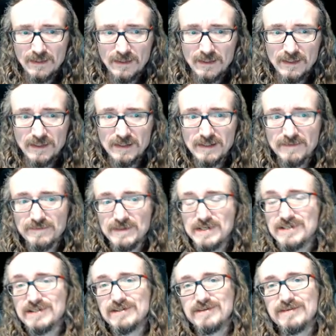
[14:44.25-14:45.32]
Uh, and if
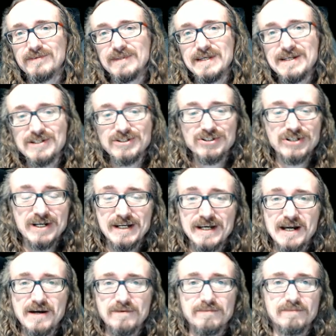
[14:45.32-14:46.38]
these two things check
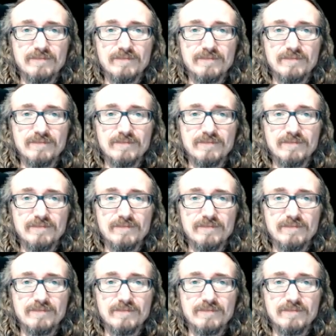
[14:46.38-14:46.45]
out